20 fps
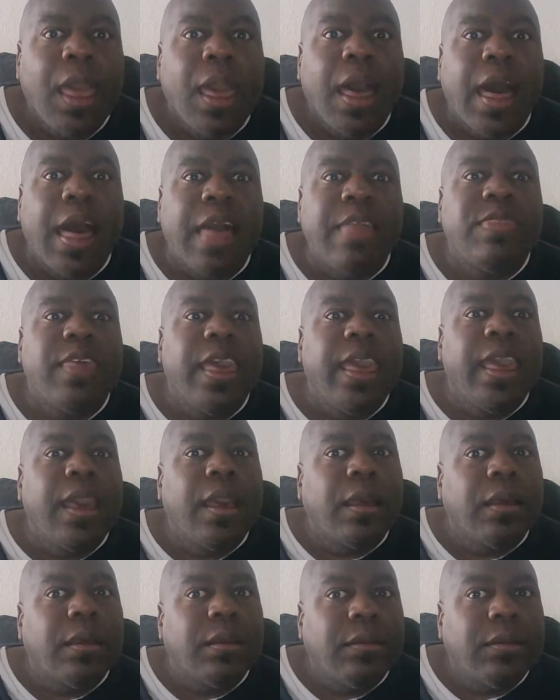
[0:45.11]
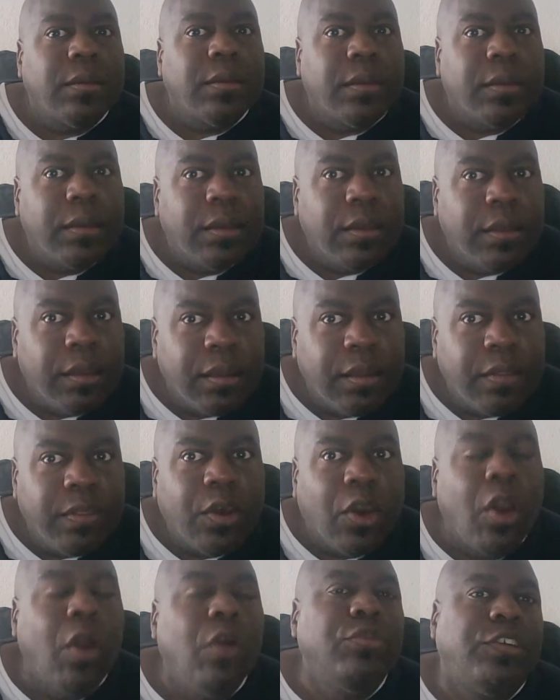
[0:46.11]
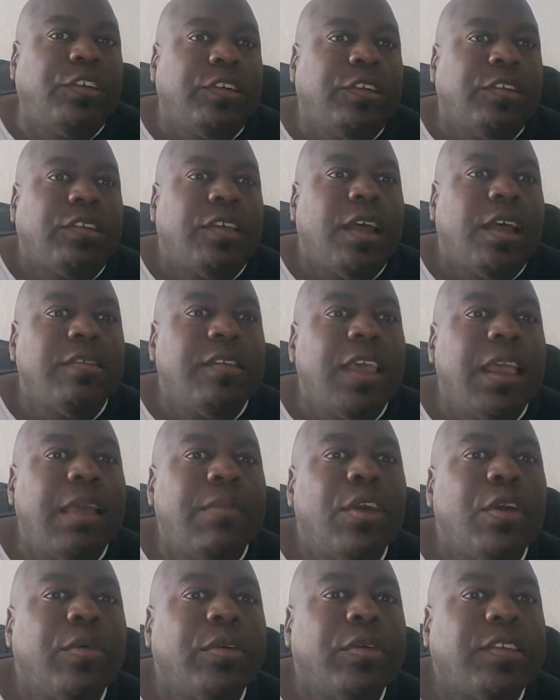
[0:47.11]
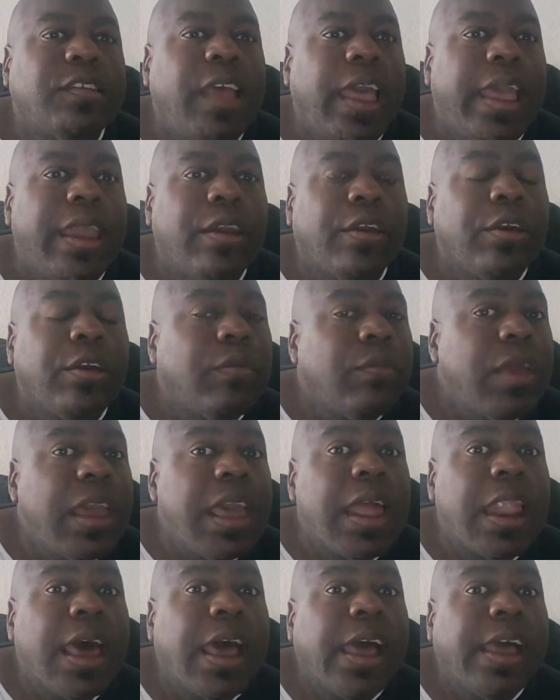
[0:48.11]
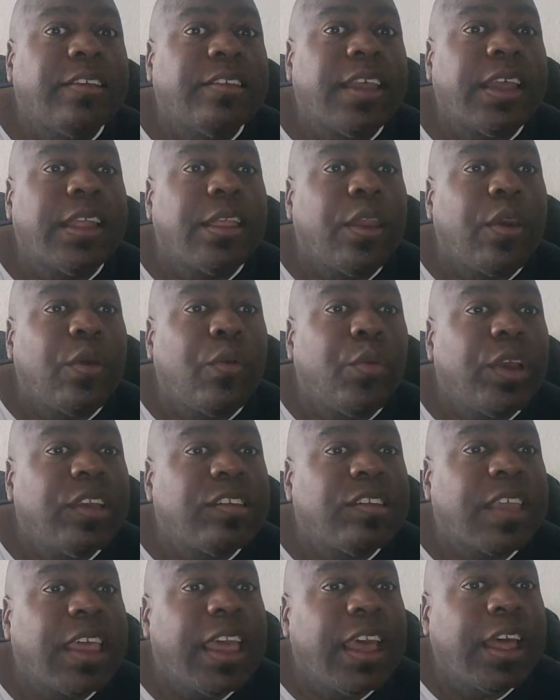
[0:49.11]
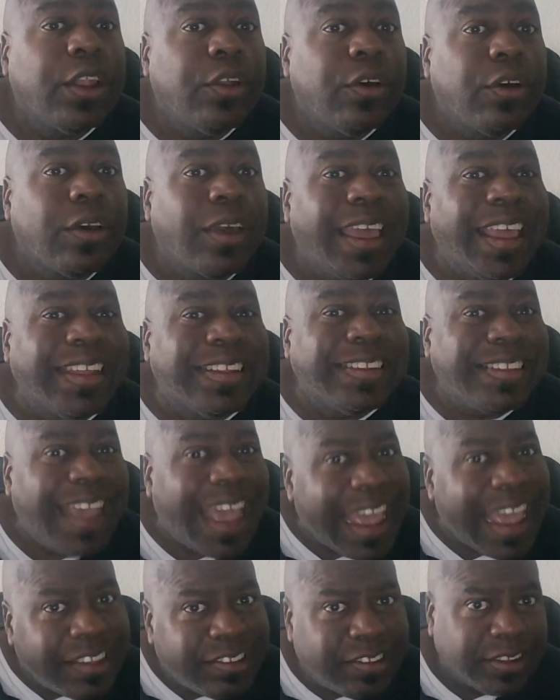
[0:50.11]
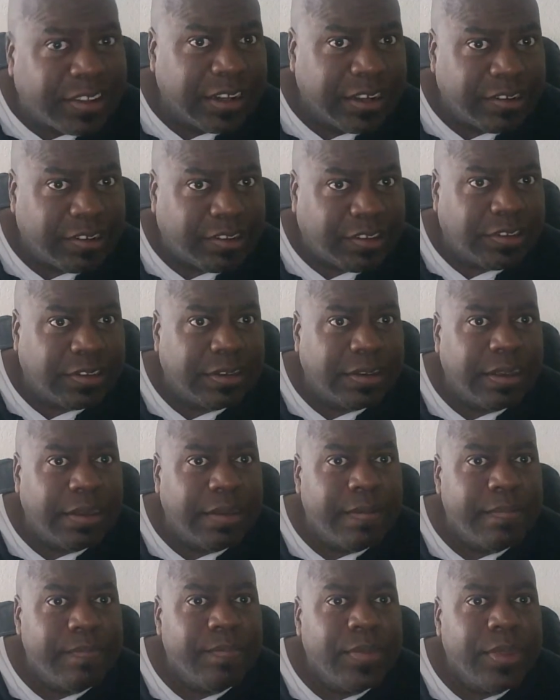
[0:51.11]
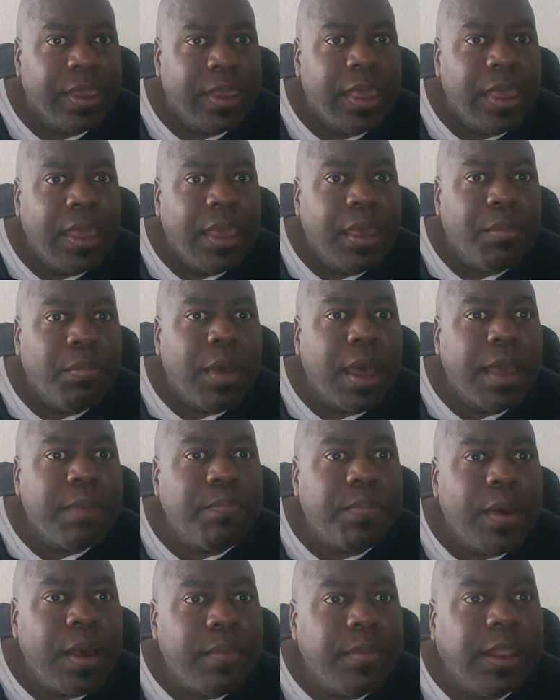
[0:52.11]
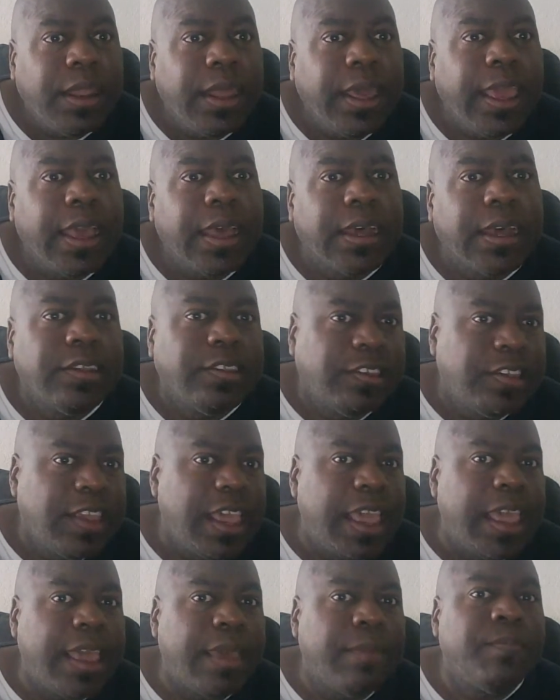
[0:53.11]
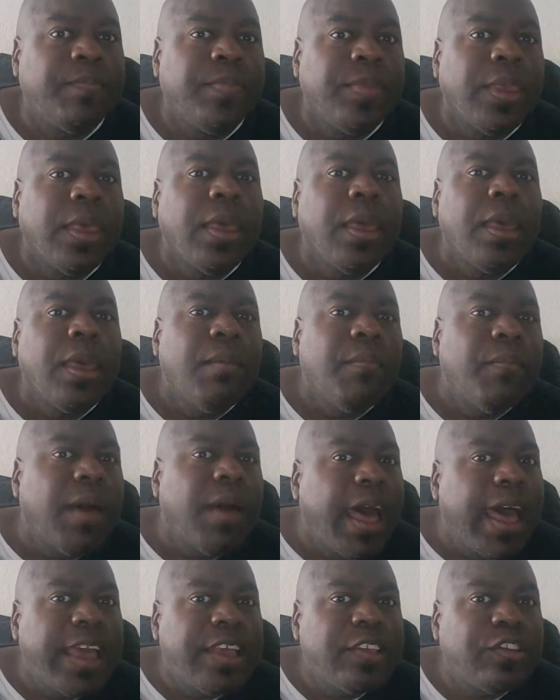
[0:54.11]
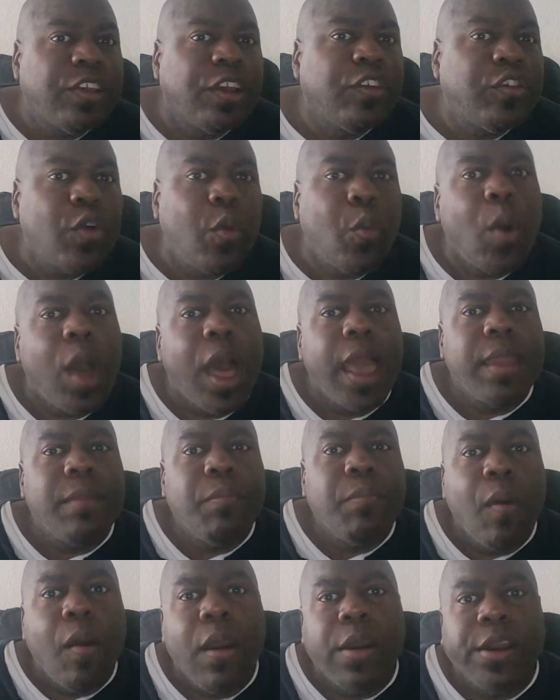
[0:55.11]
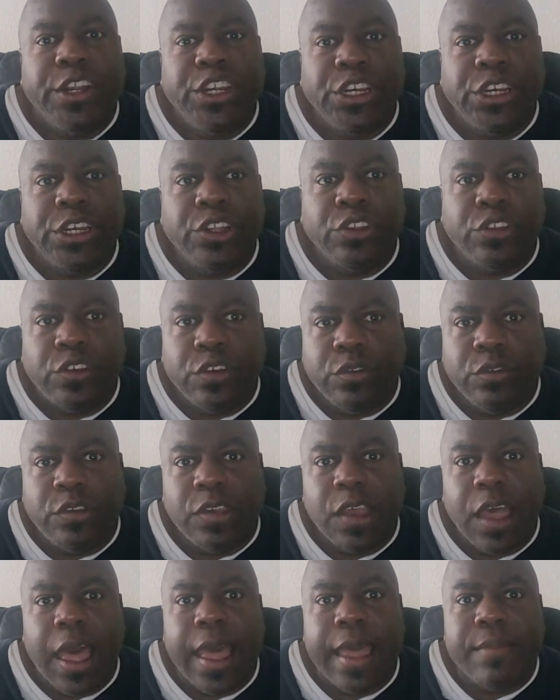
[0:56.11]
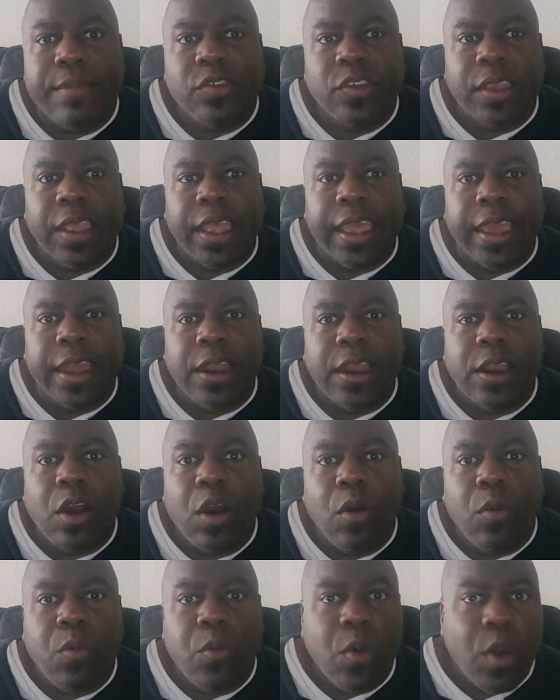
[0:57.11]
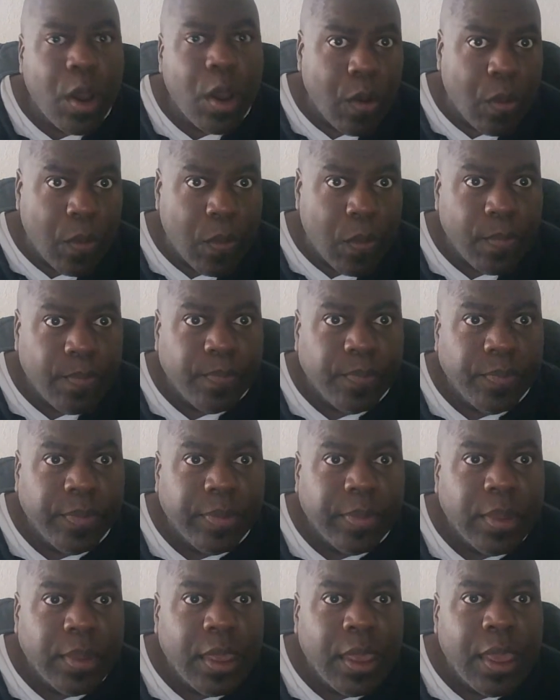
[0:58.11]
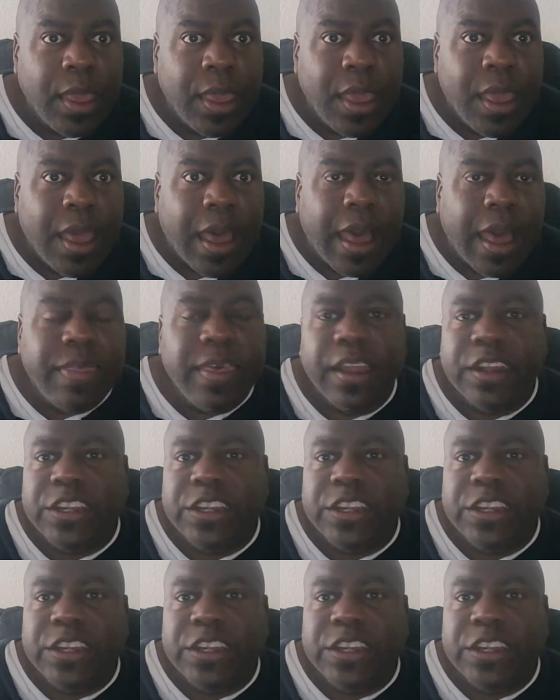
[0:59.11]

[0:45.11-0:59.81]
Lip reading: I think the coaches on Team USA are going to realize that they're risking looking tasteless by pummeling a team by such a wide margin two times in a row. I think